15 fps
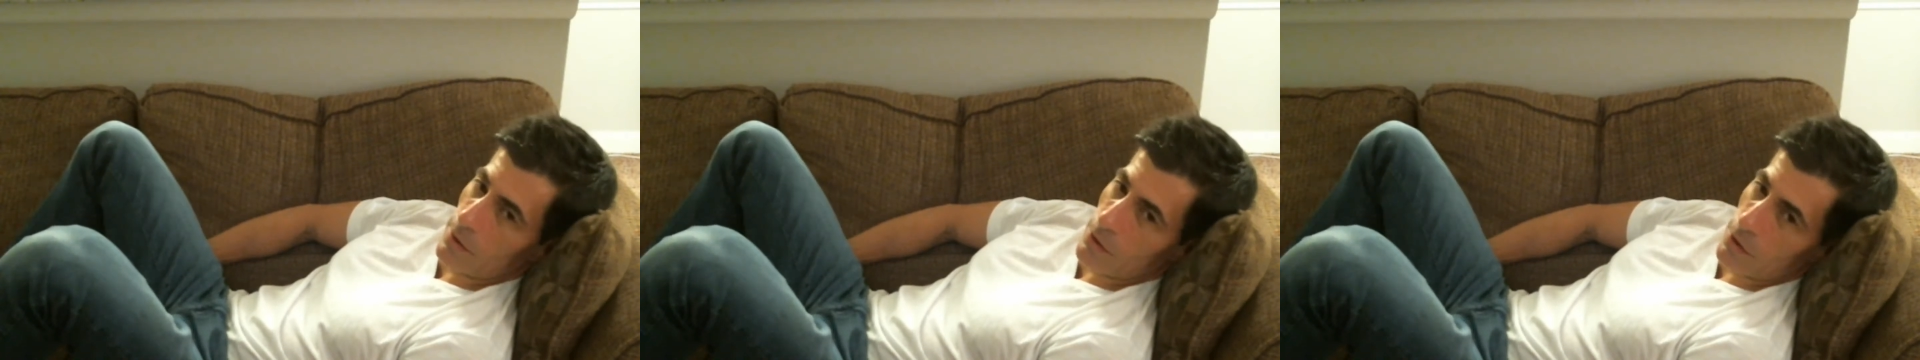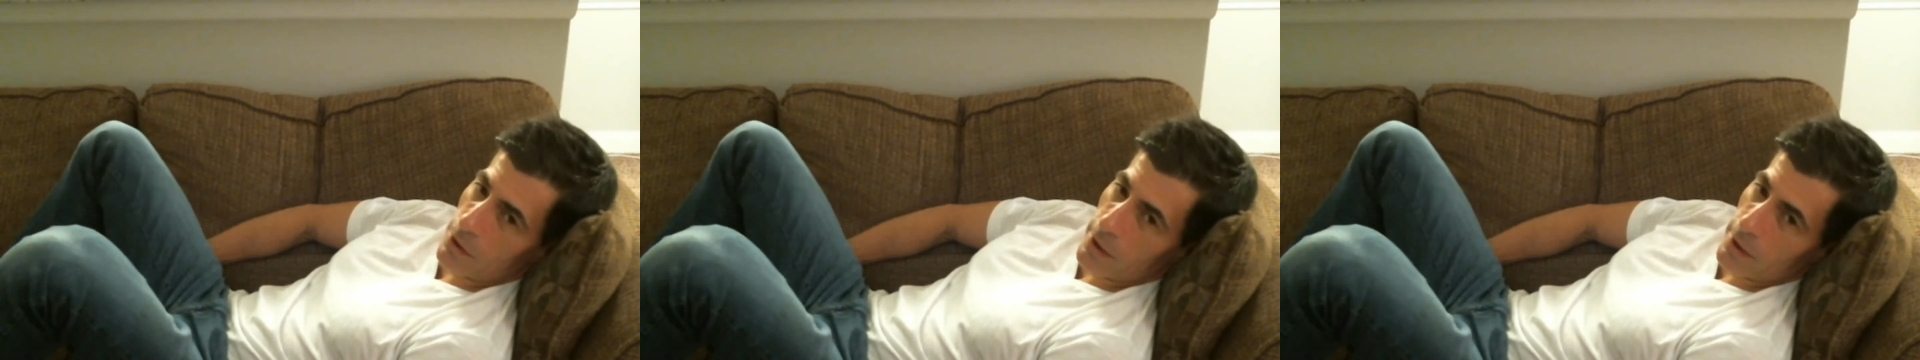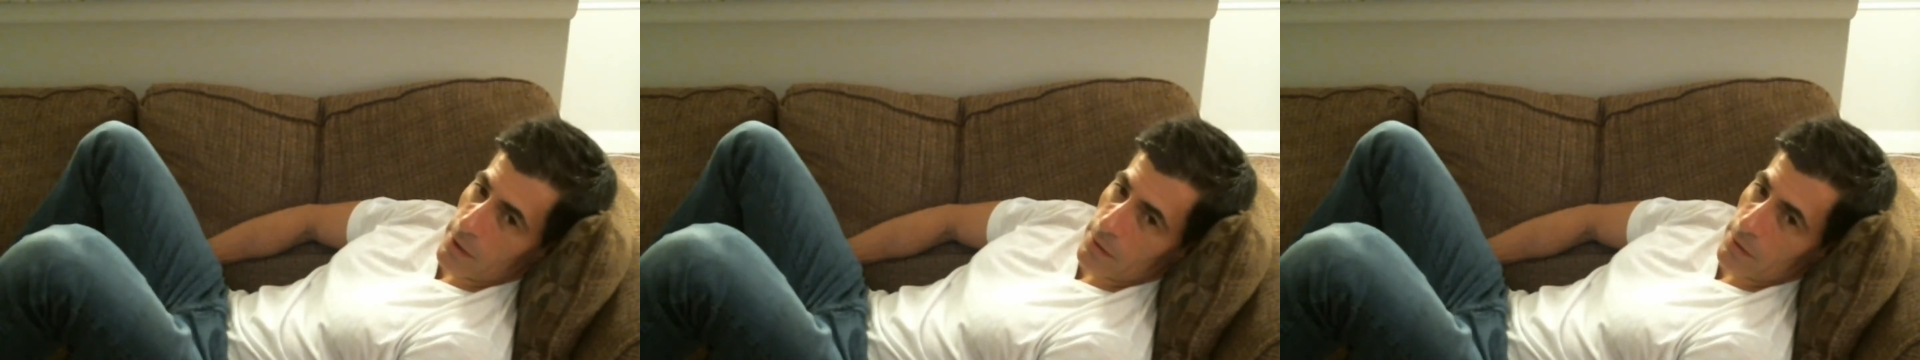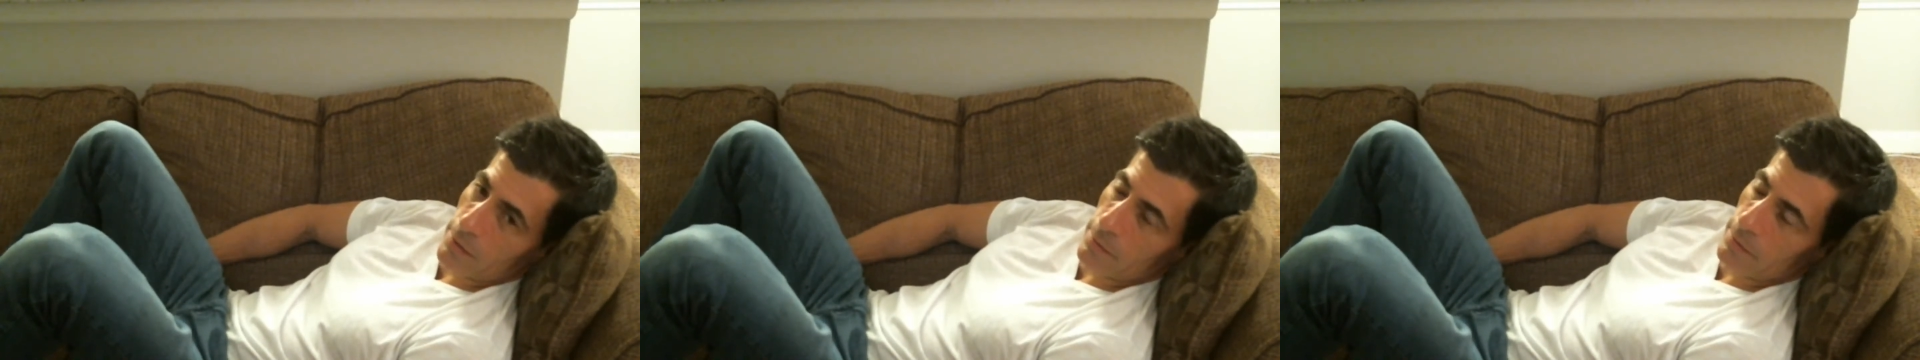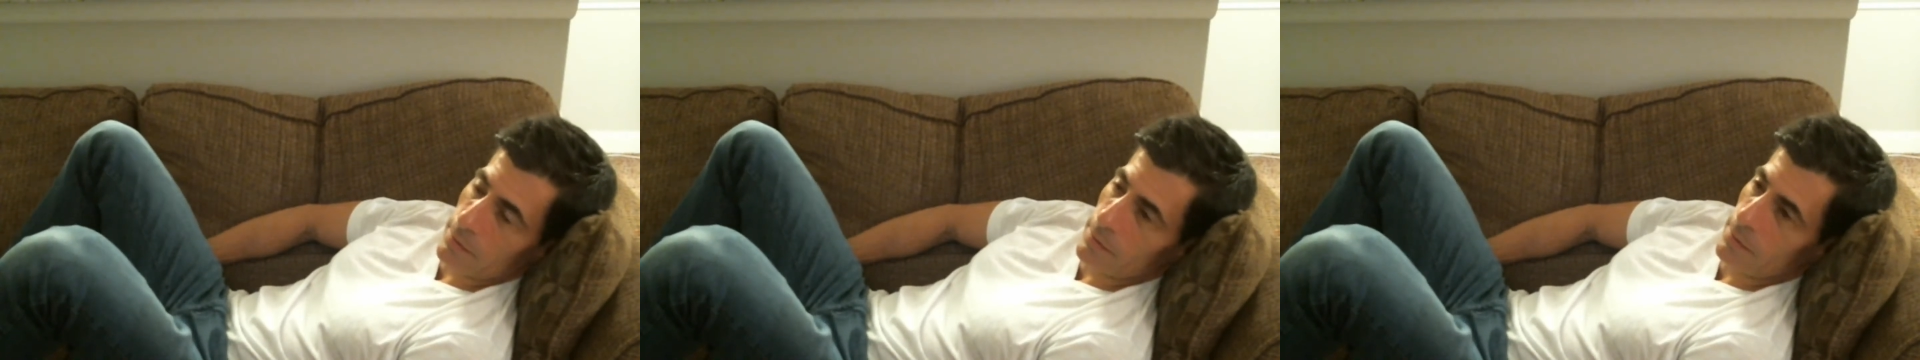career,
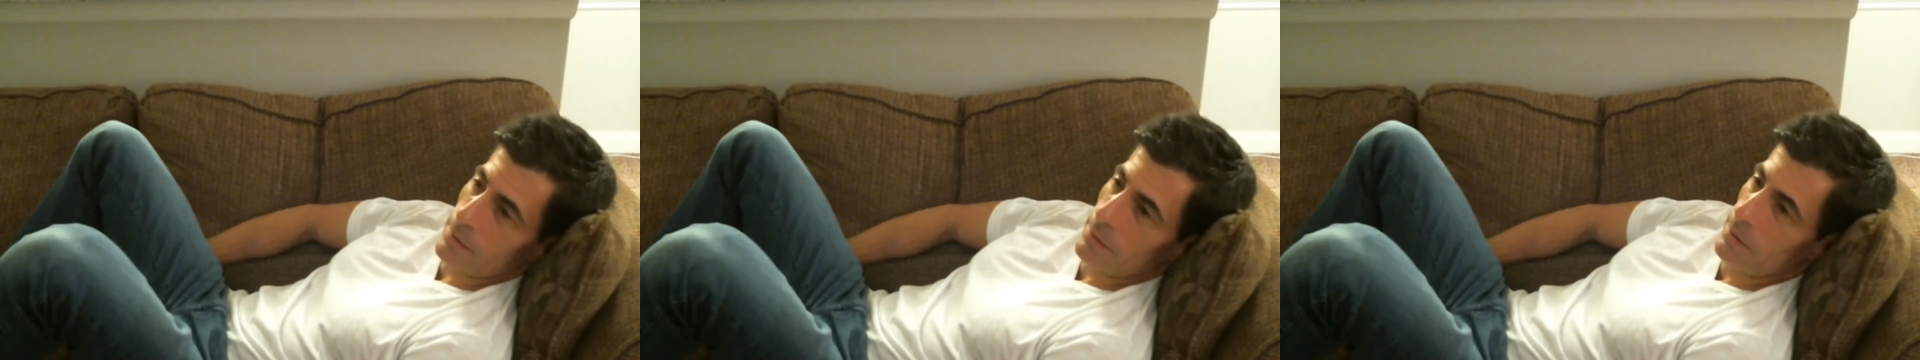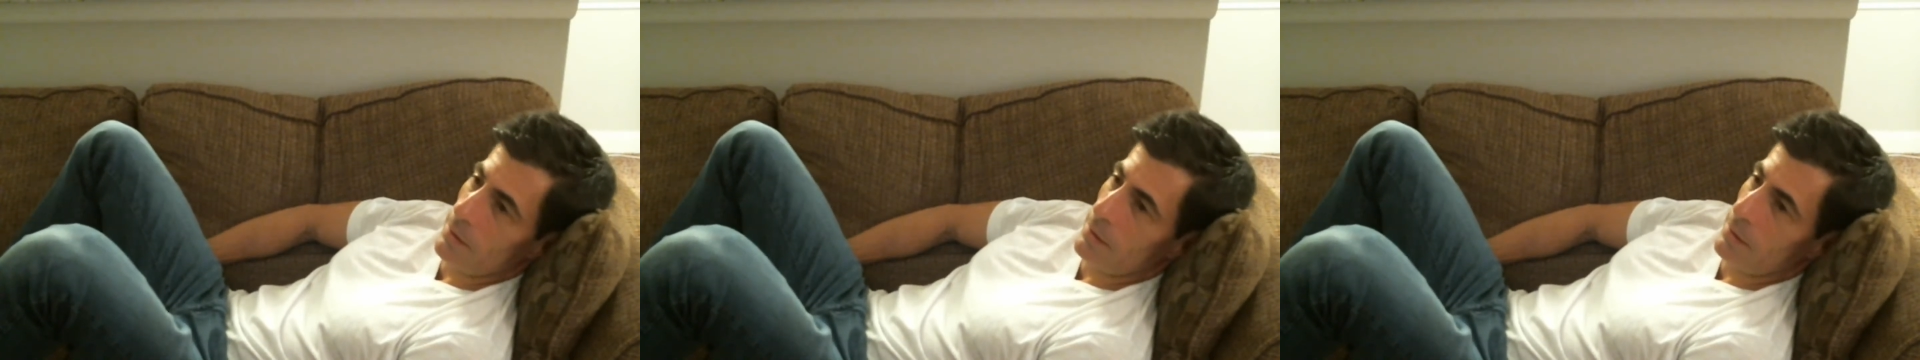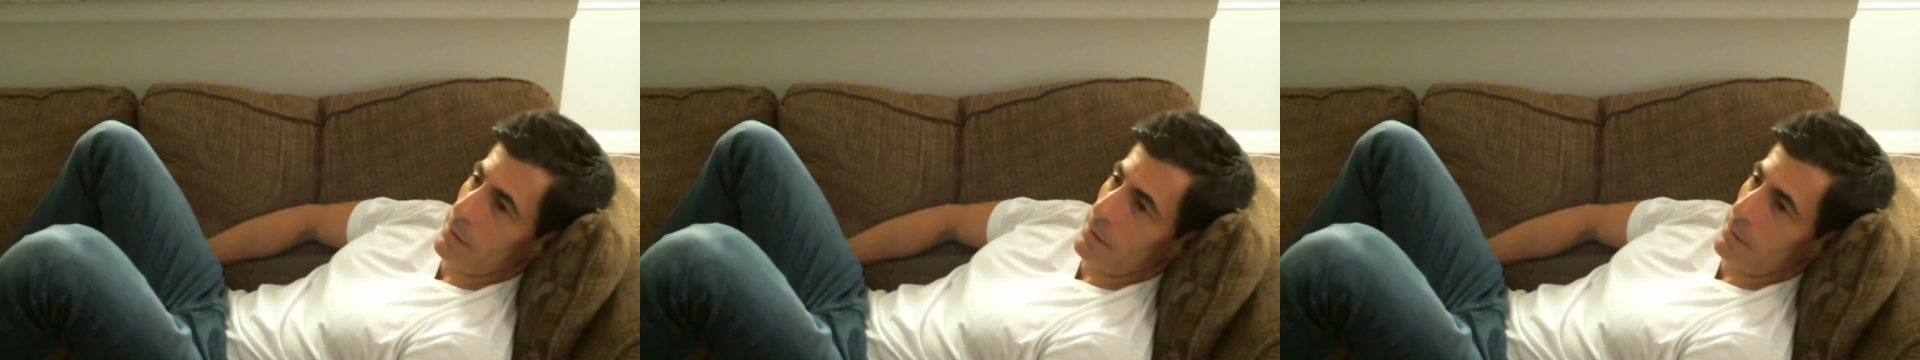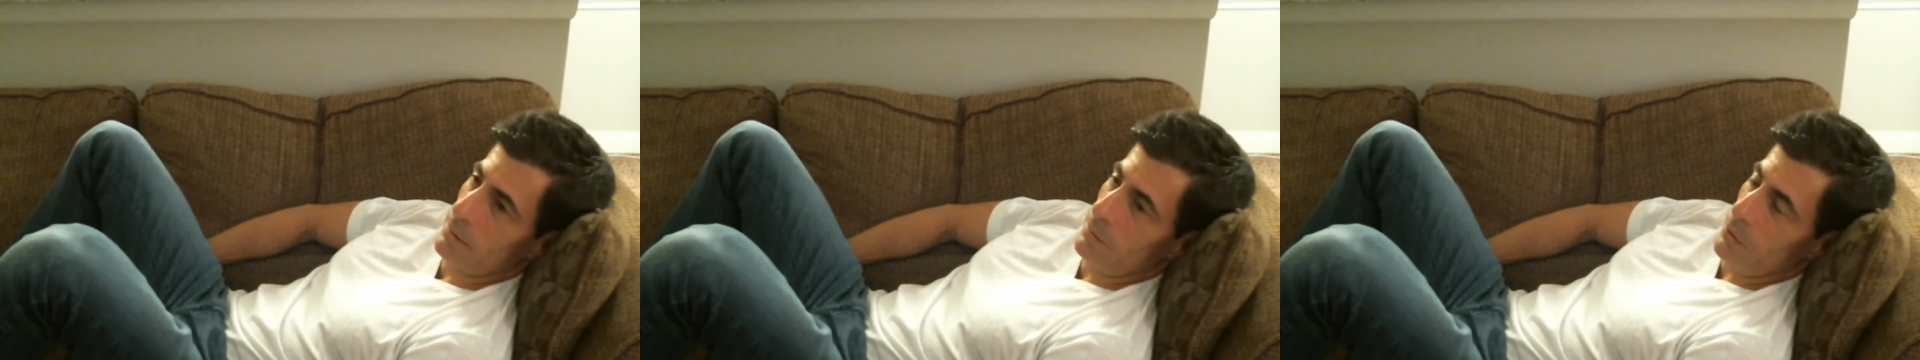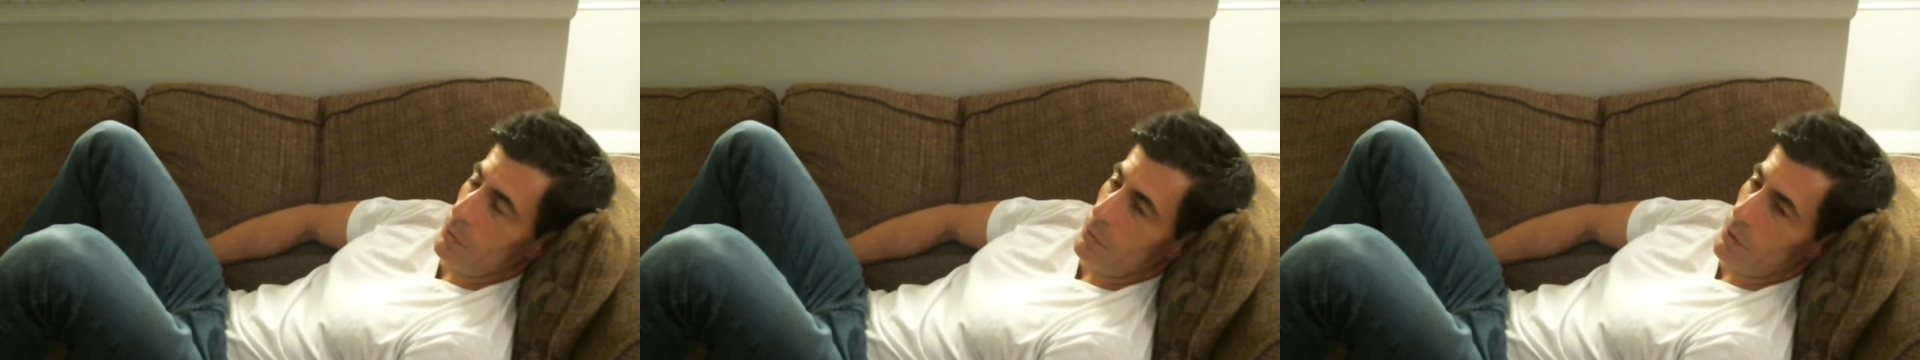
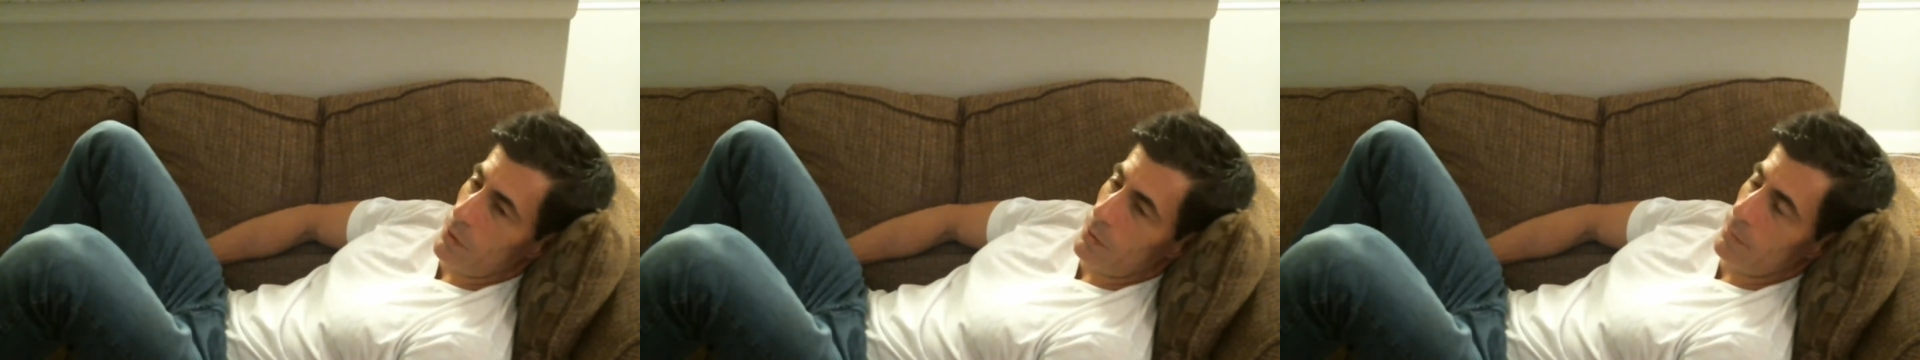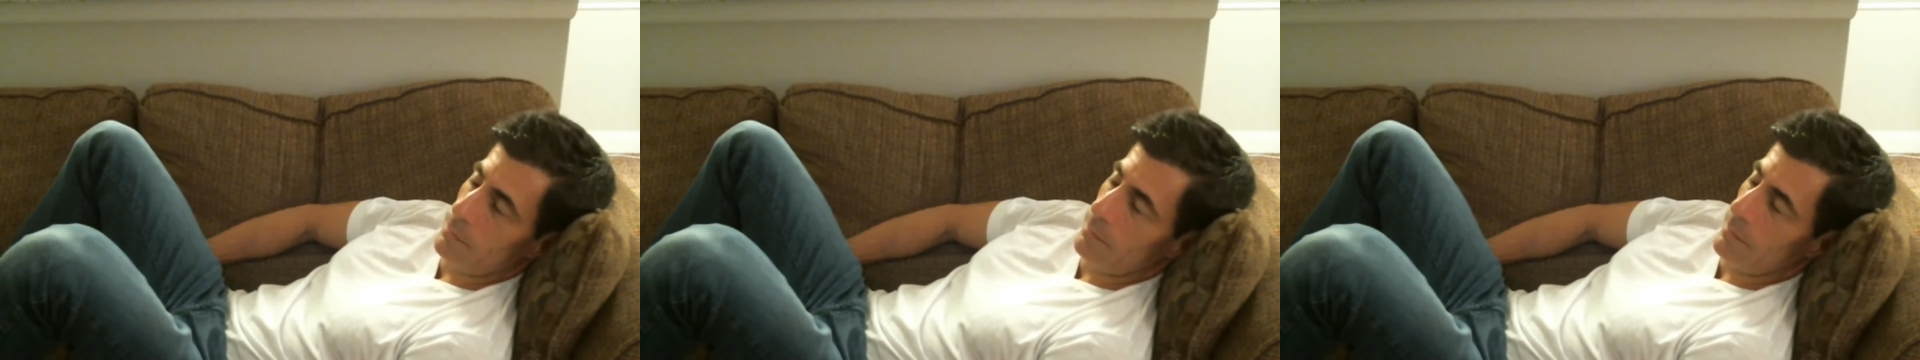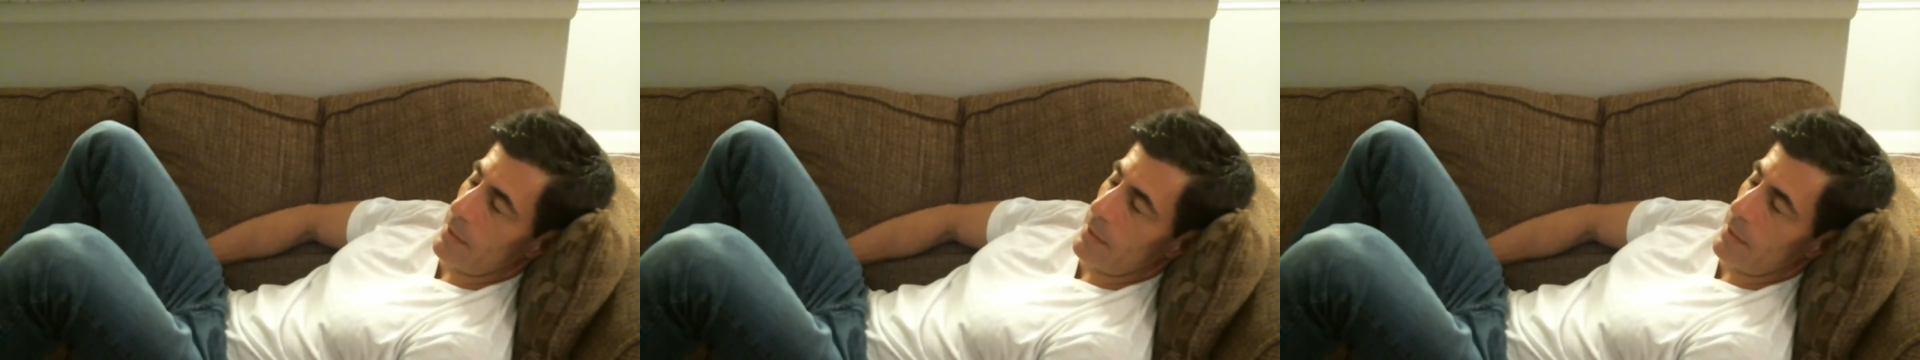YouTube,